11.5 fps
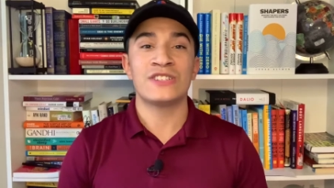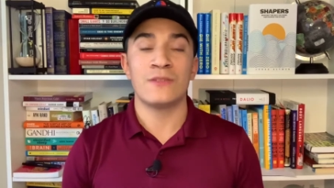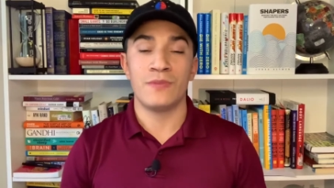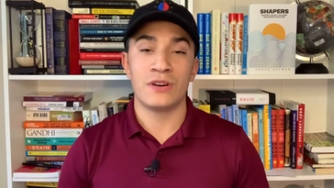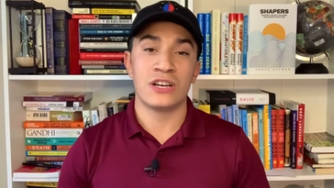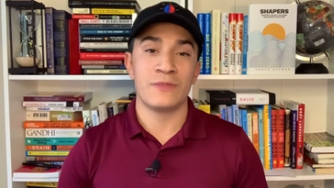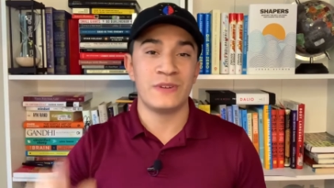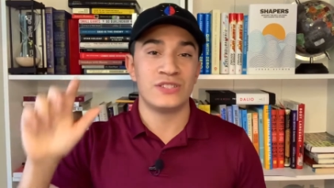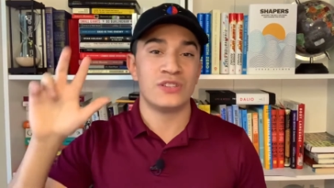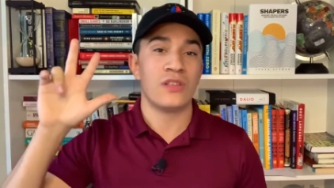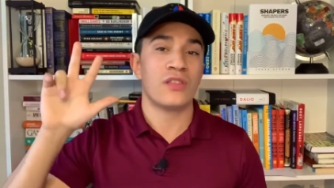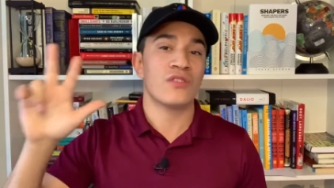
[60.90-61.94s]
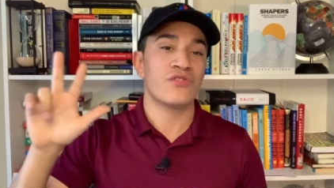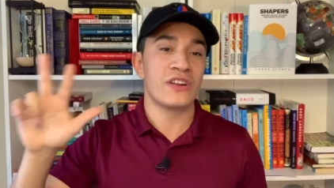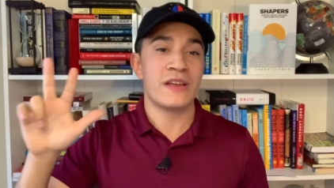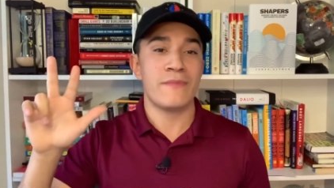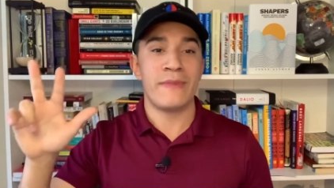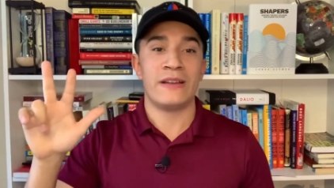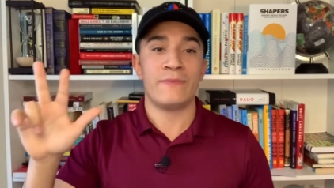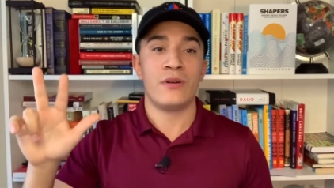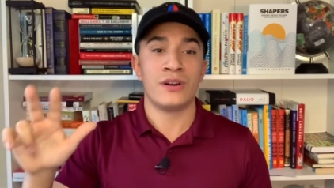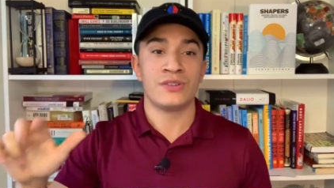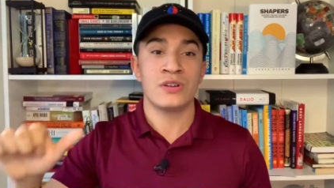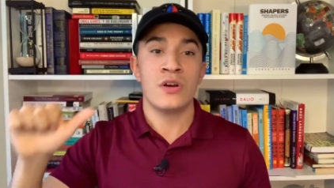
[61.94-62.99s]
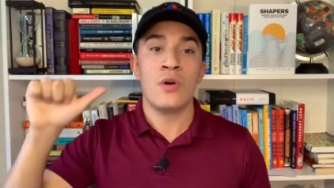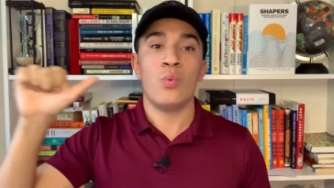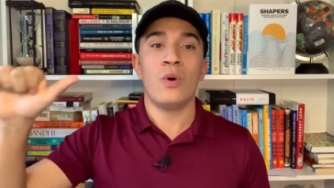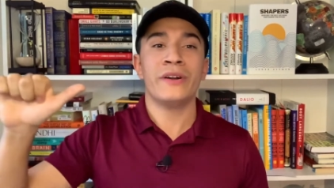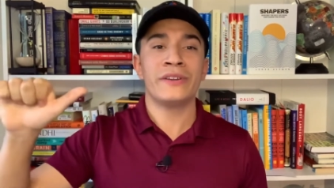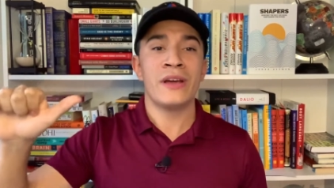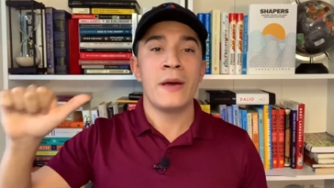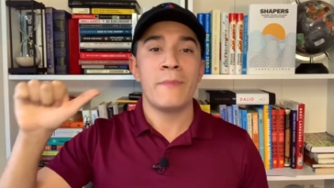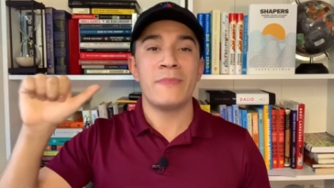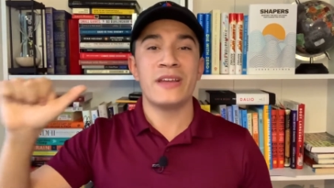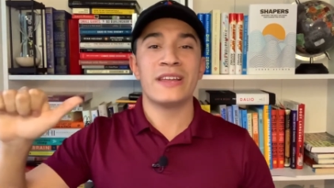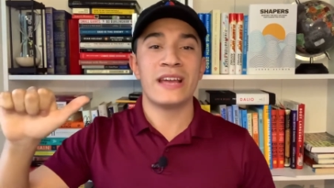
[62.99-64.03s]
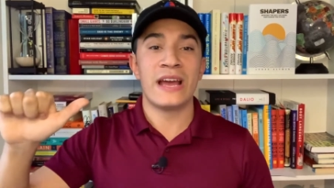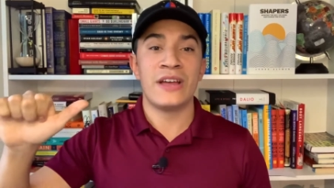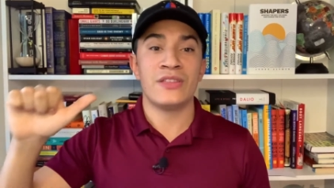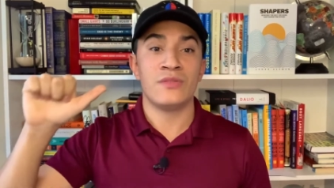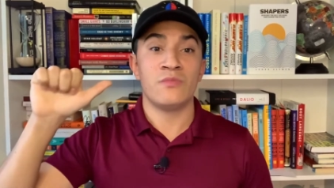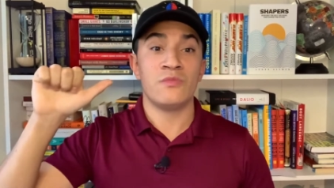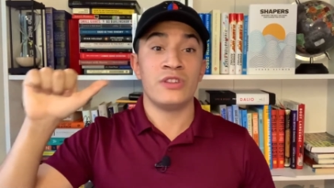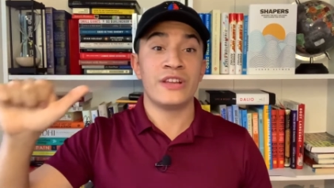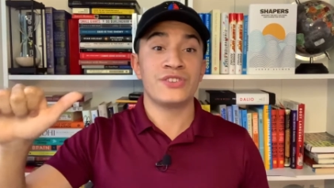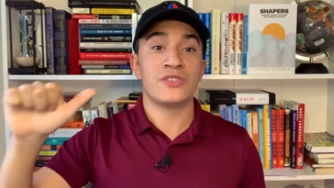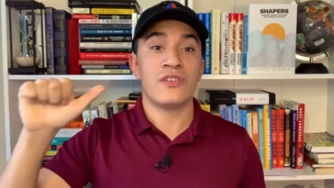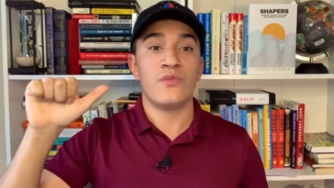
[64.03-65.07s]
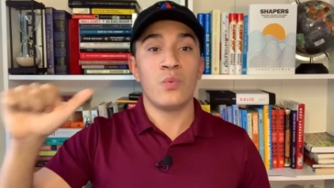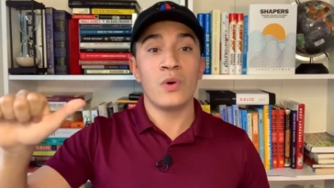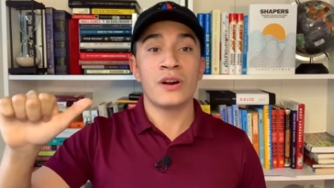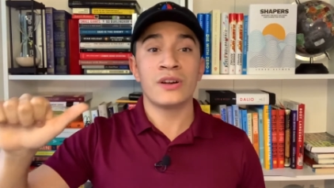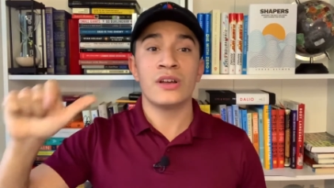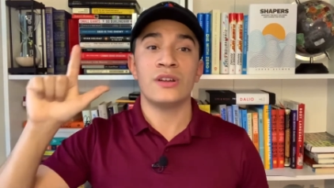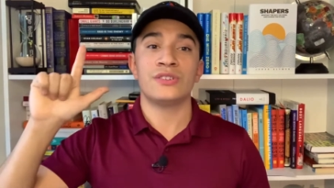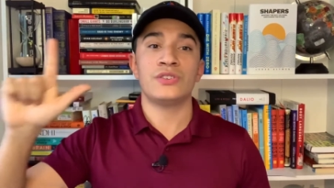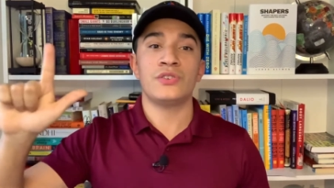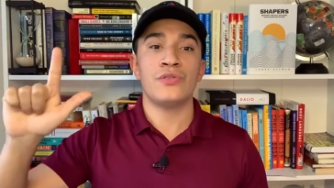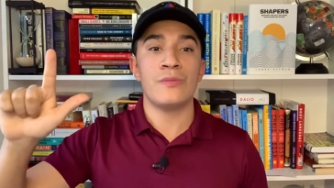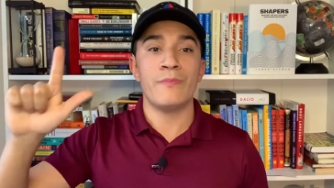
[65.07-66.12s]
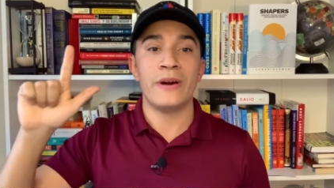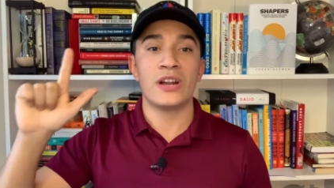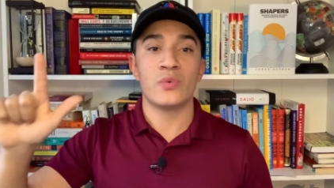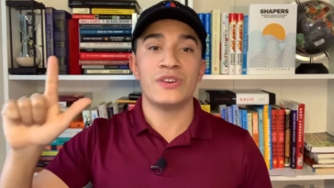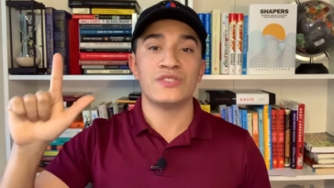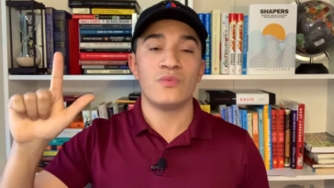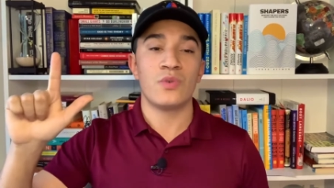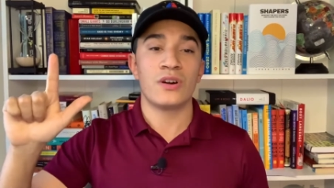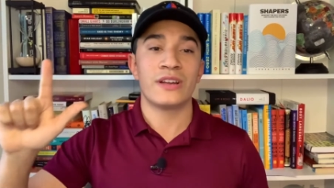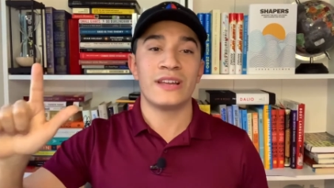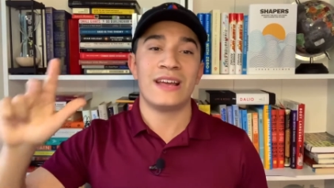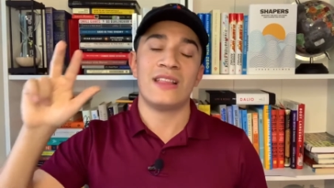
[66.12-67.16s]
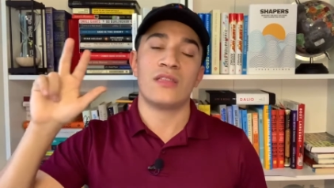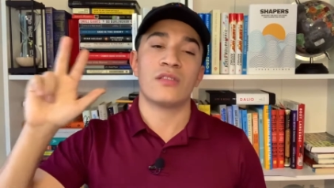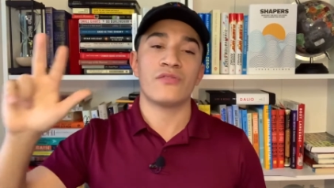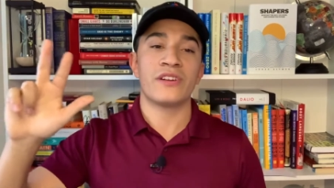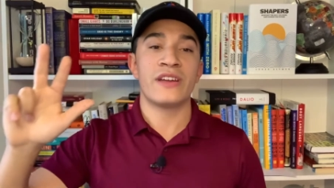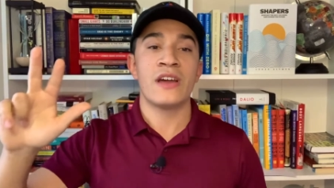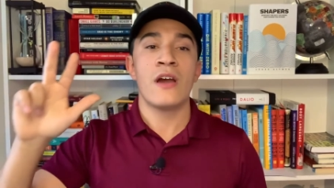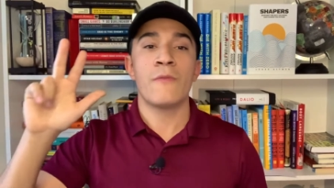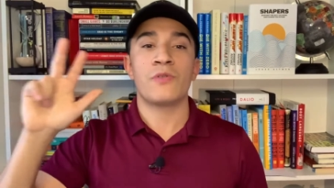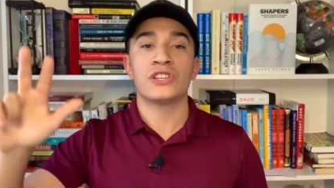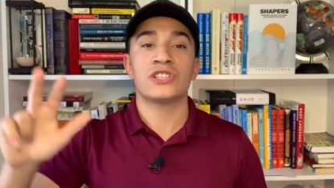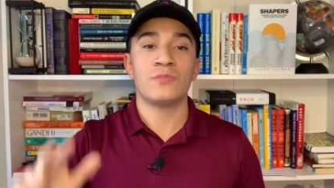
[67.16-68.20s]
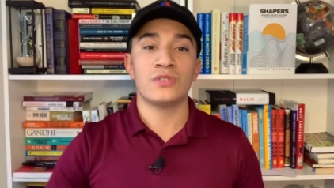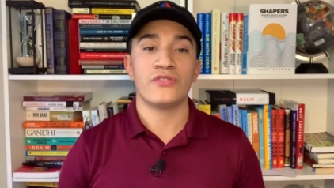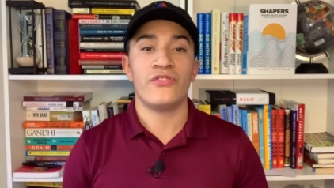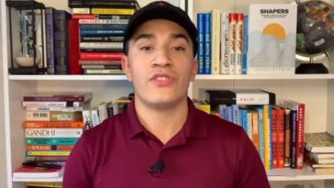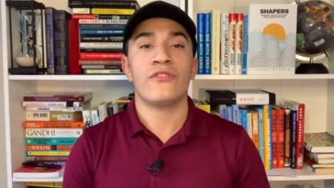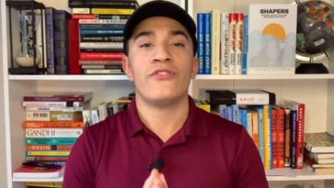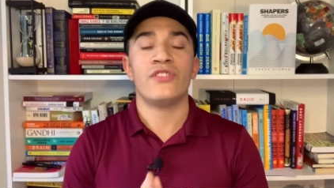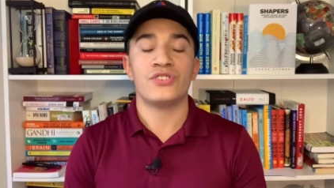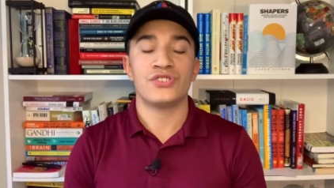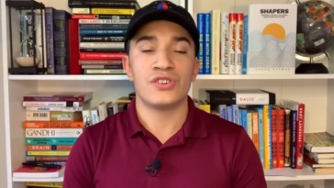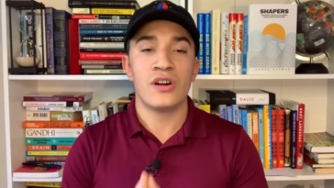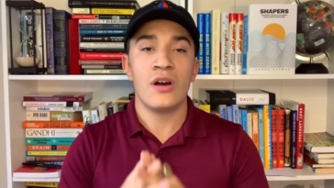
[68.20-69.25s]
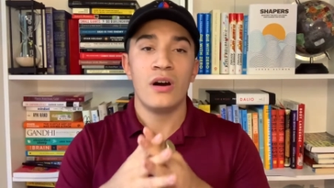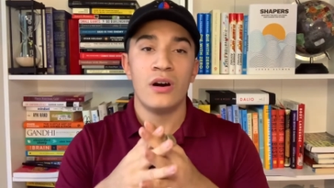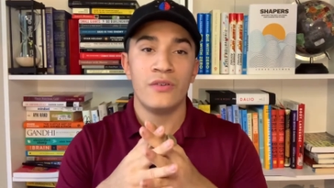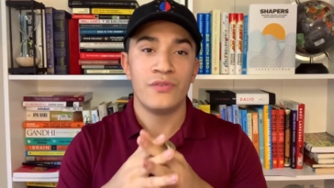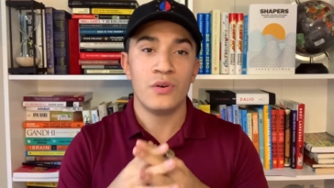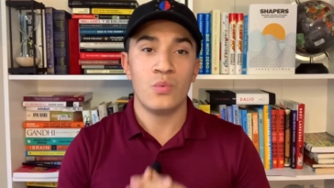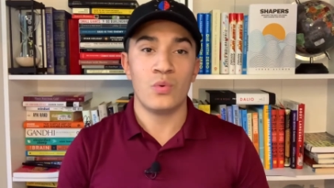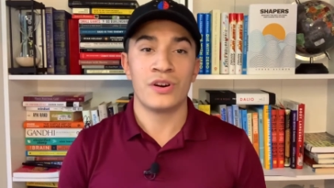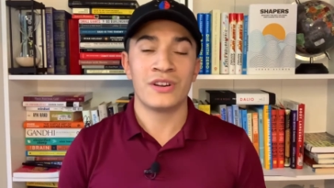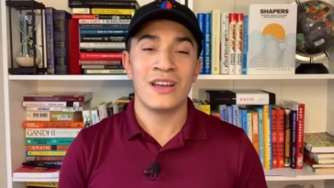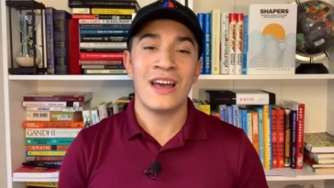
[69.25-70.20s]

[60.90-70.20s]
the book up into three main parts. One, meaning and the nature of work. Two, better ways of working. And three, principles for the future of work.